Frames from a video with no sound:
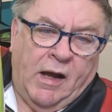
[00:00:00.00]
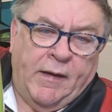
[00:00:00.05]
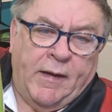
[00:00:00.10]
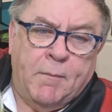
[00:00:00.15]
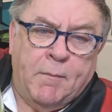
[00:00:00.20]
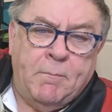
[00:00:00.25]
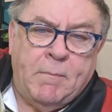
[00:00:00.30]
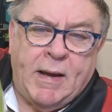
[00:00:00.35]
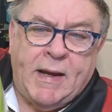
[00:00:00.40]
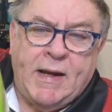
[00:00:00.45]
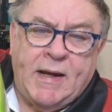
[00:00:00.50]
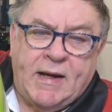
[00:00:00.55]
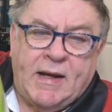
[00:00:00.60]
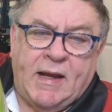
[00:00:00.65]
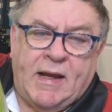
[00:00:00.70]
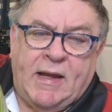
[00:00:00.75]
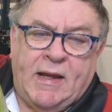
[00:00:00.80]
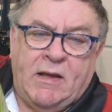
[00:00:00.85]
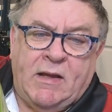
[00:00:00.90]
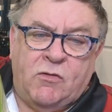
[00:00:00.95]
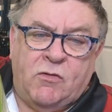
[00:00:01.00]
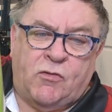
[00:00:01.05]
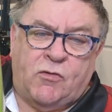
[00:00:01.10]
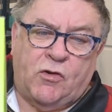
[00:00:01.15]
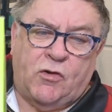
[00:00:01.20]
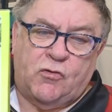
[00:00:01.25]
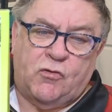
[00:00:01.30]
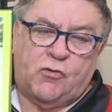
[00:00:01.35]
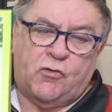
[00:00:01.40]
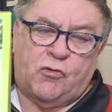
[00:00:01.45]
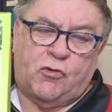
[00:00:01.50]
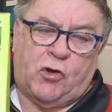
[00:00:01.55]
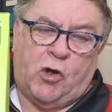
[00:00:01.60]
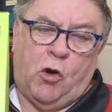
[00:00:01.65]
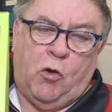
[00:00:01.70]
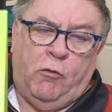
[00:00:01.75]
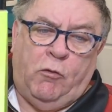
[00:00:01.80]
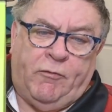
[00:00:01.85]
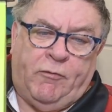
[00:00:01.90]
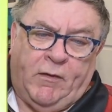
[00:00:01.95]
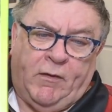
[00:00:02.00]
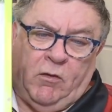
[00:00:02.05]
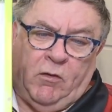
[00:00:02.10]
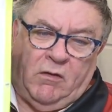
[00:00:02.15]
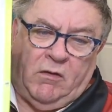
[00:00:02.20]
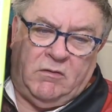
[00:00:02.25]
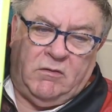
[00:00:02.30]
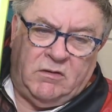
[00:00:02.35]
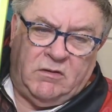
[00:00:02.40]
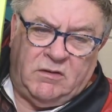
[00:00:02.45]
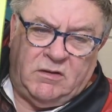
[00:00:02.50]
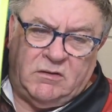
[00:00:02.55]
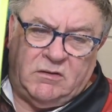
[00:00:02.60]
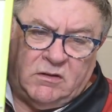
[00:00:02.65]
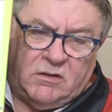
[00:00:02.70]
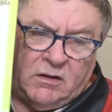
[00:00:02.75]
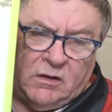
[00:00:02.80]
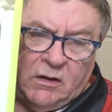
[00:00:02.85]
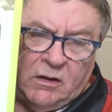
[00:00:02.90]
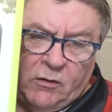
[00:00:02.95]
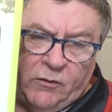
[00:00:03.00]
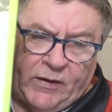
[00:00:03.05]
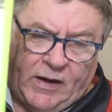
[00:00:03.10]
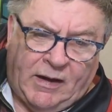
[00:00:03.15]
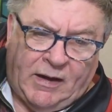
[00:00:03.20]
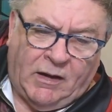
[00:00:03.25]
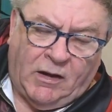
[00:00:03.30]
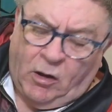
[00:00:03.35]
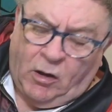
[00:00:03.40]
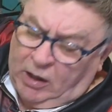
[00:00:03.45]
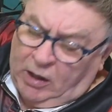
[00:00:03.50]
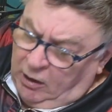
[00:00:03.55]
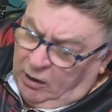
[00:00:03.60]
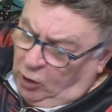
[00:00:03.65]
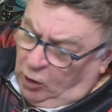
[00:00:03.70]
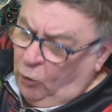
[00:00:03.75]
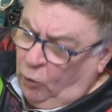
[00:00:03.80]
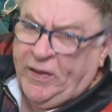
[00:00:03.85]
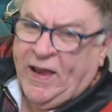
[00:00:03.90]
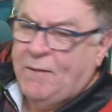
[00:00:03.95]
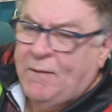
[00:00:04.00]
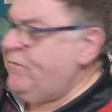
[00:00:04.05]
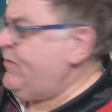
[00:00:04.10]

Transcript: and the make is Scoville. I'll hold